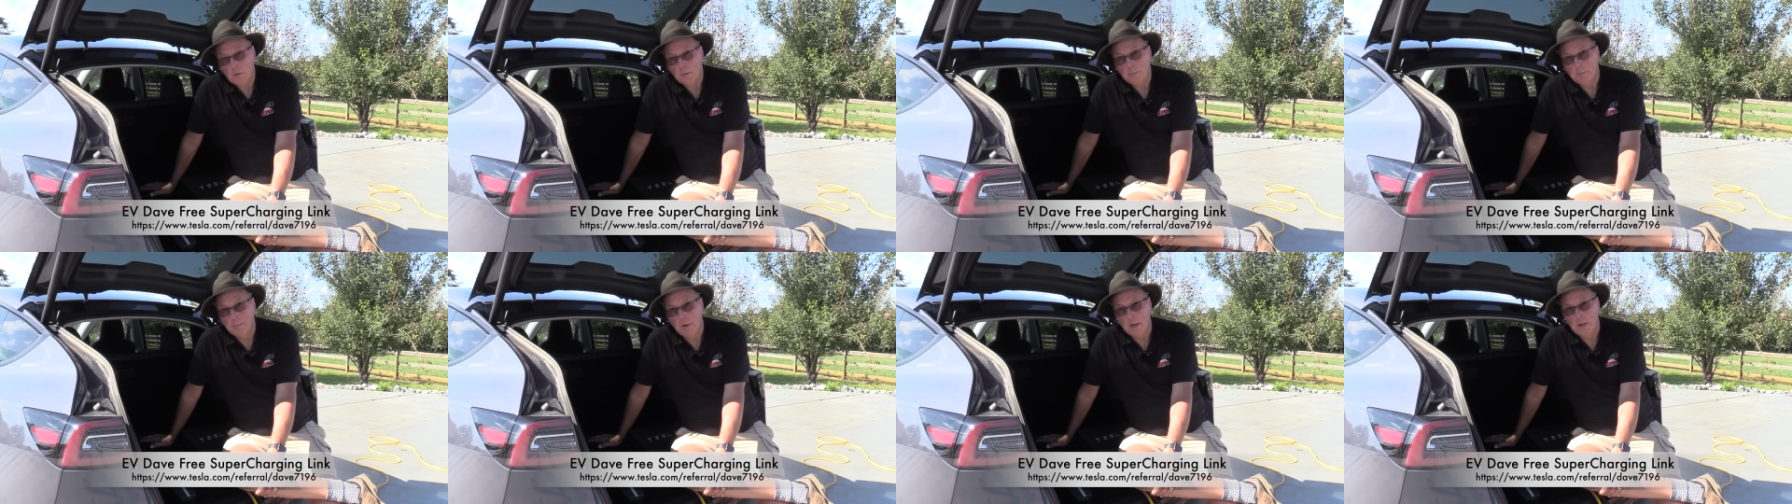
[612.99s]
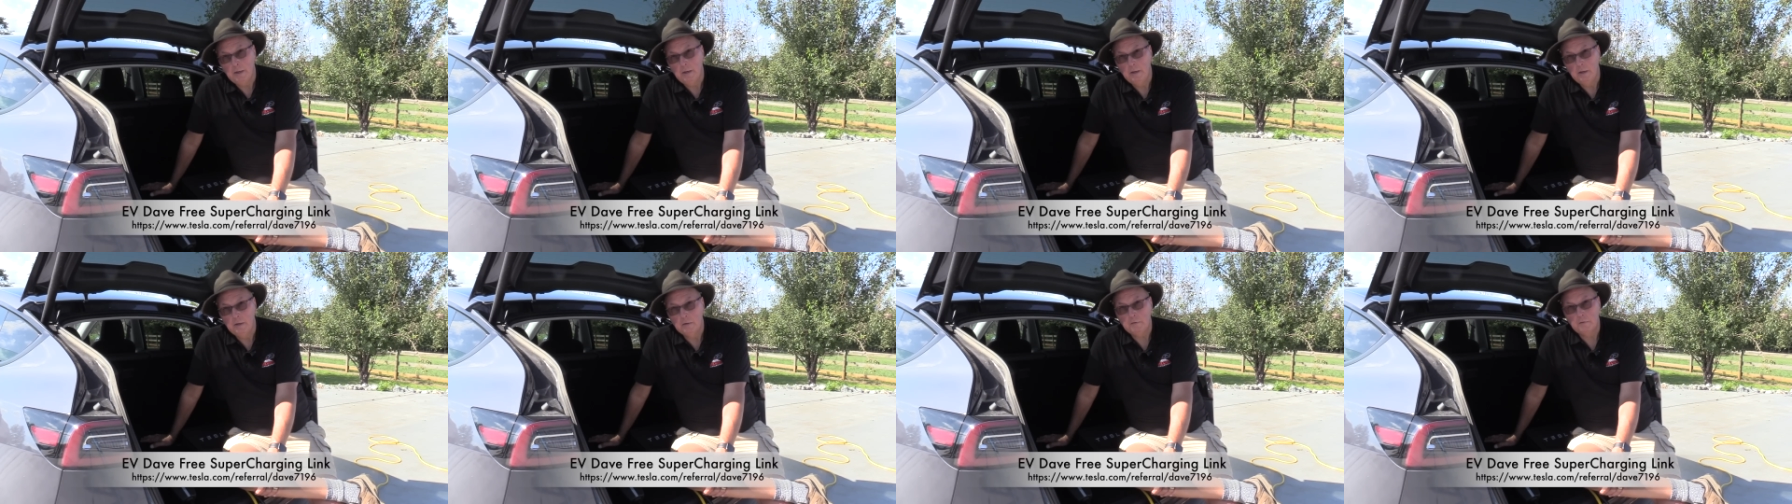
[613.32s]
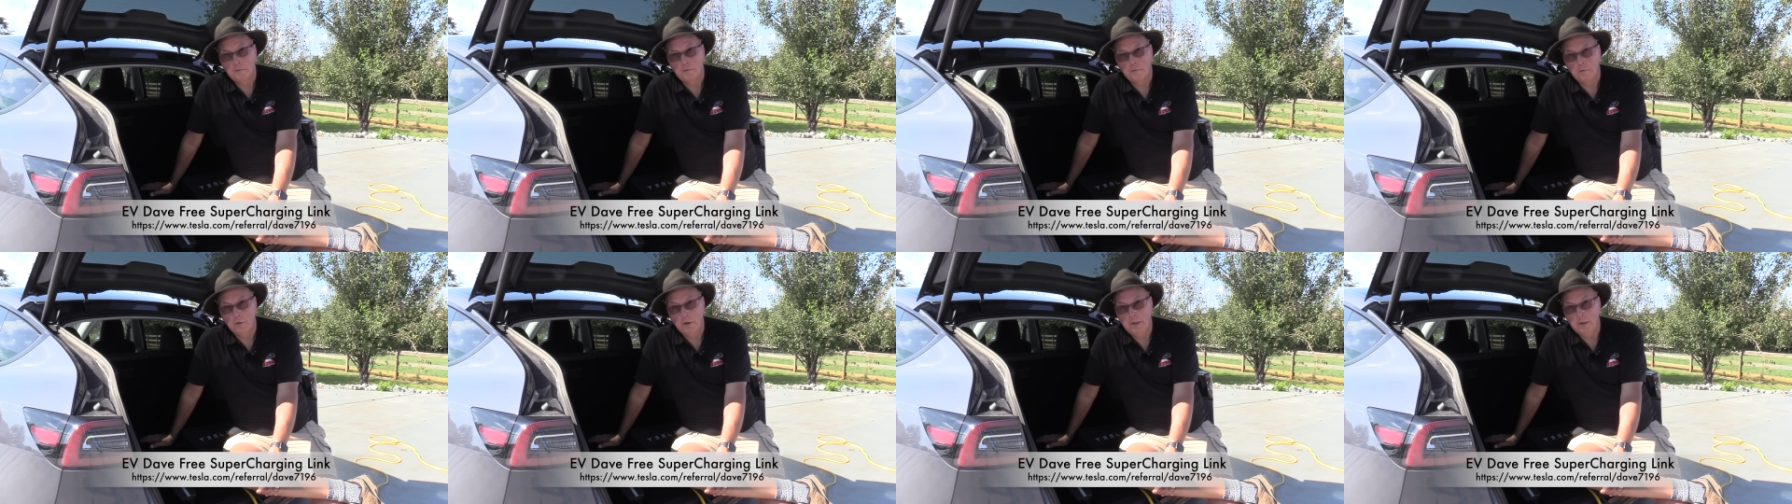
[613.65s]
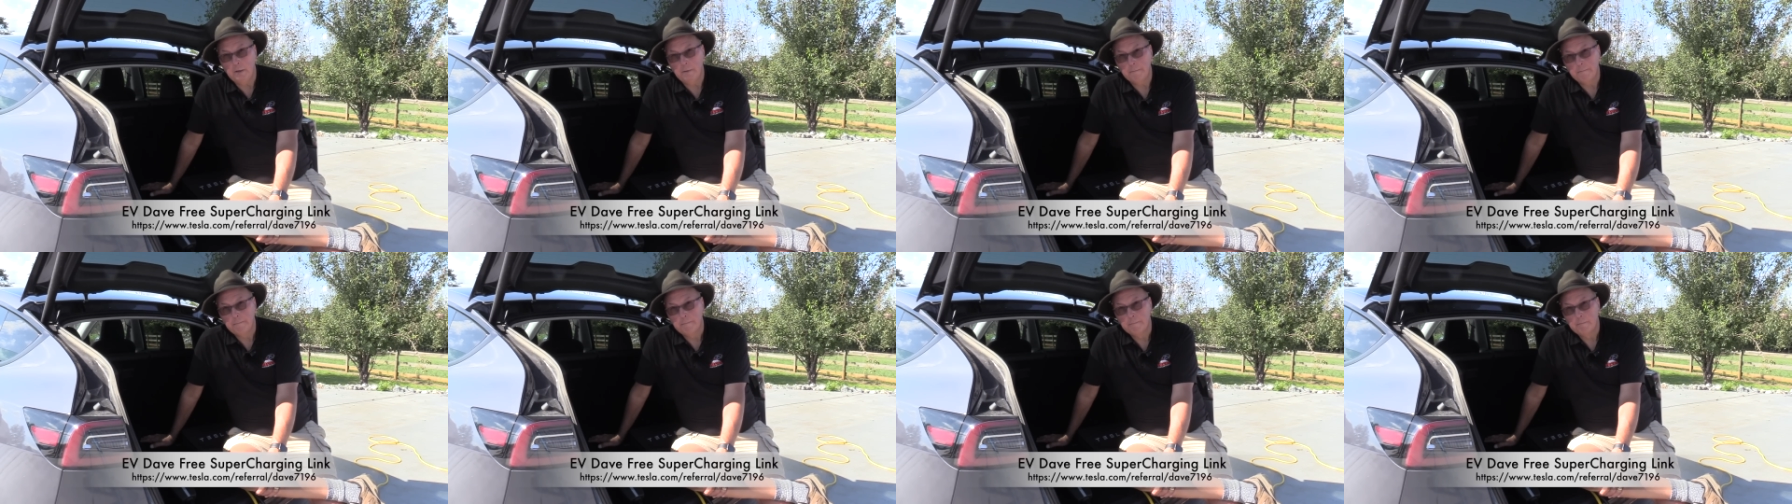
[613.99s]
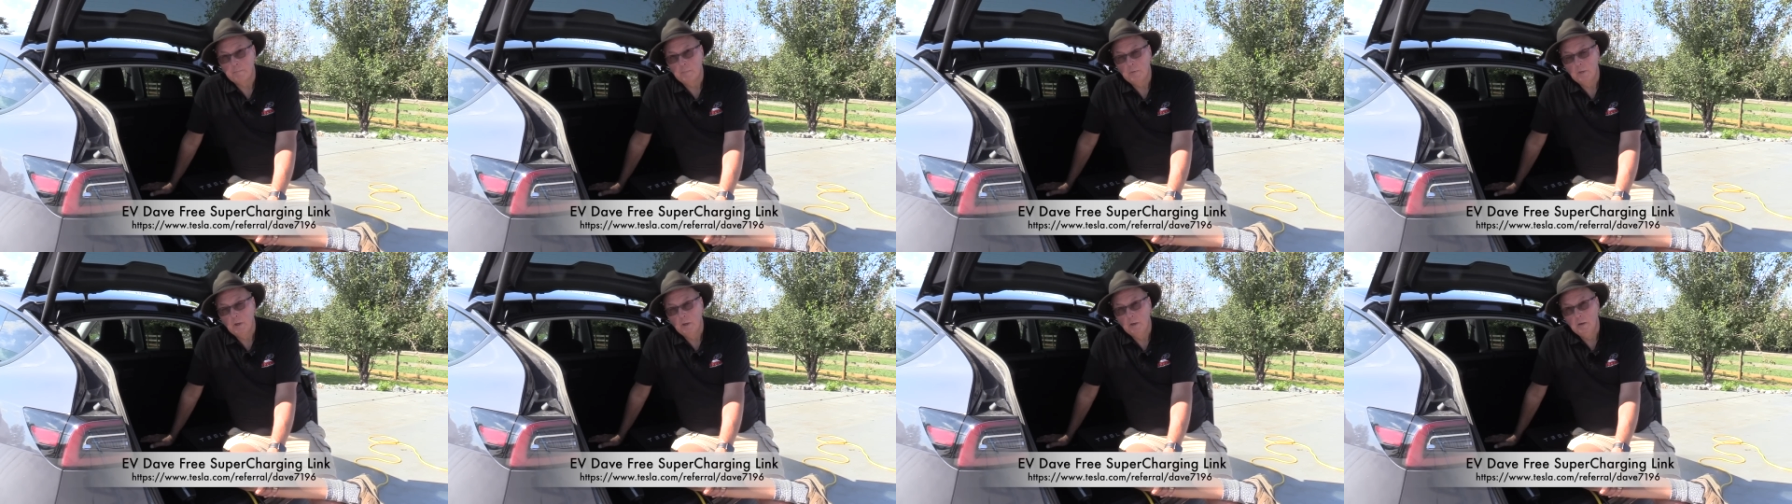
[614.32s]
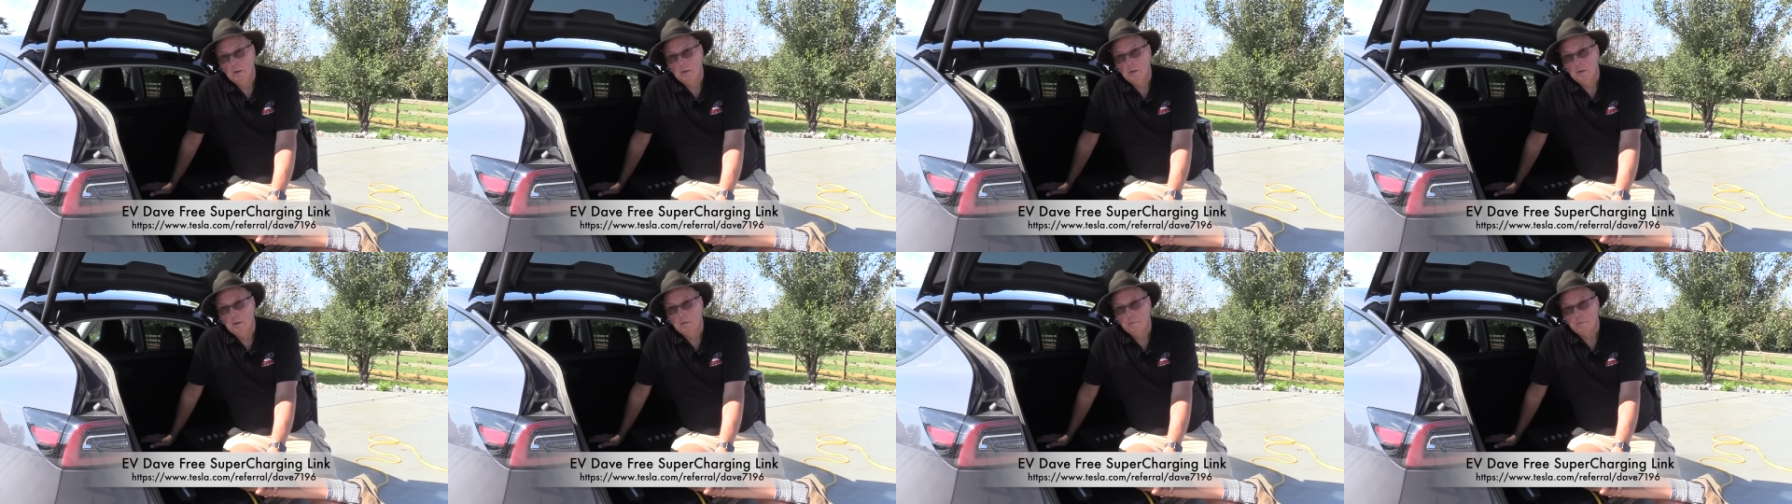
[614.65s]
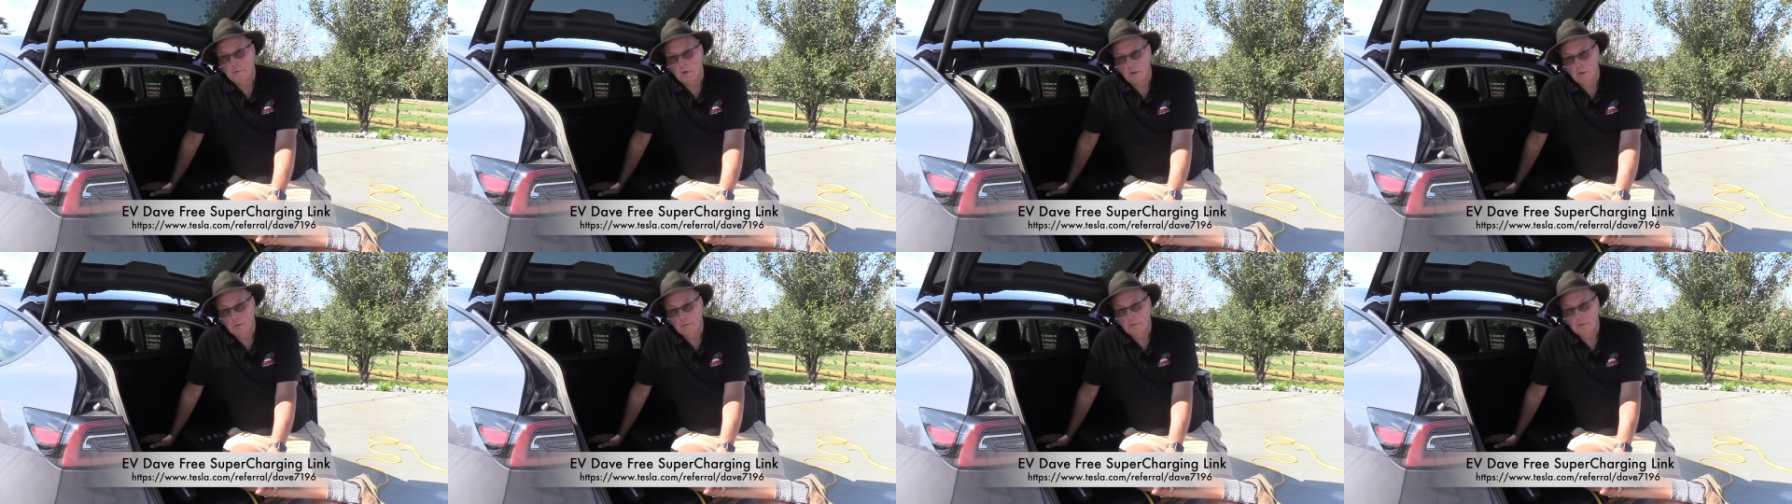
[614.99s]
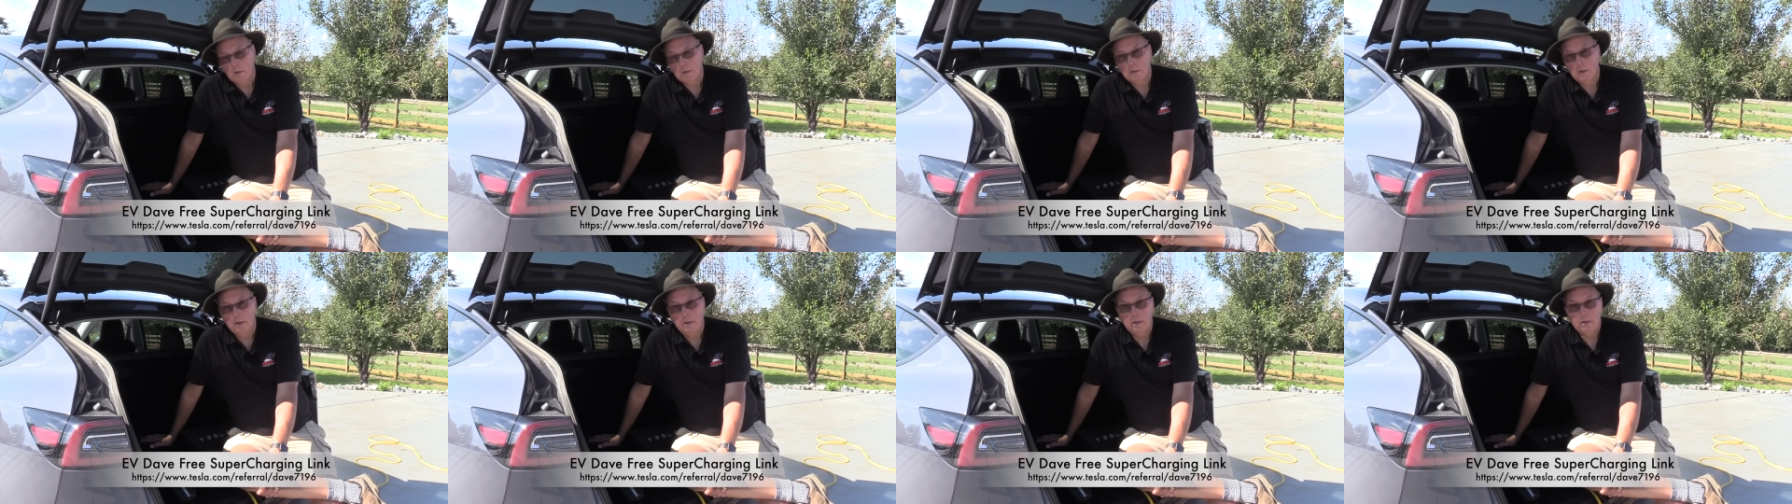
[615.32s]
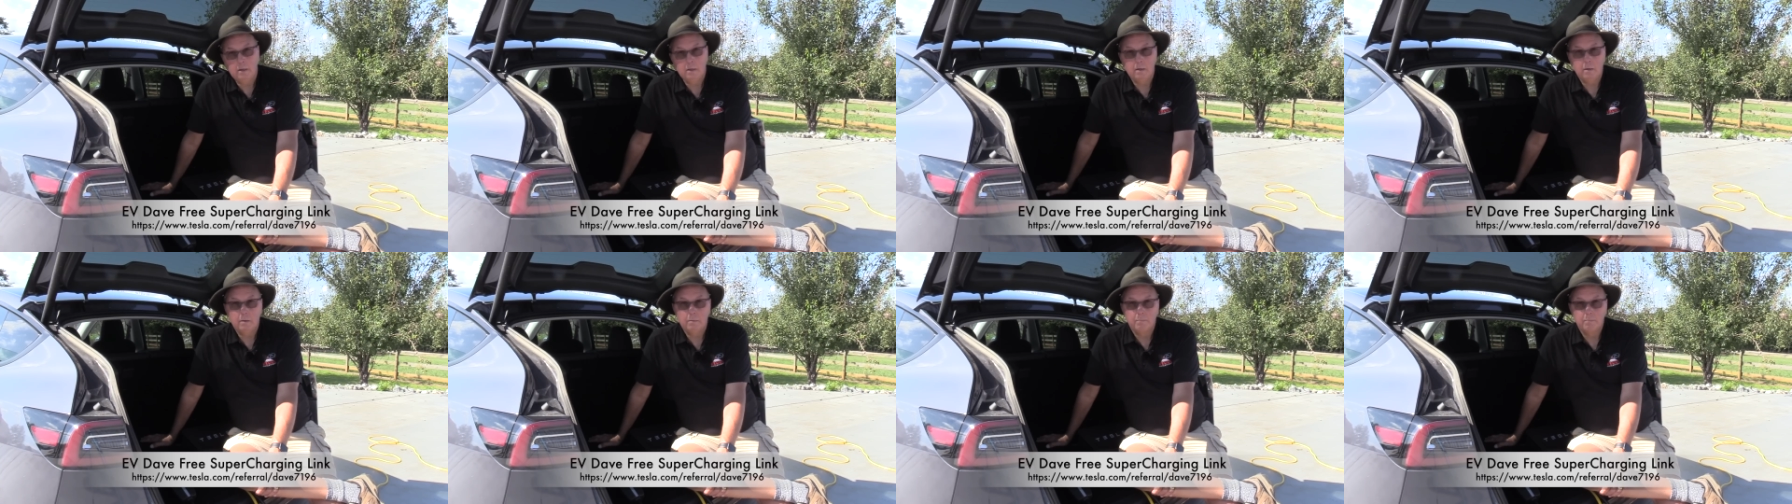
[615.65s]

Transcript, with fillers: but it's free. Follow the link,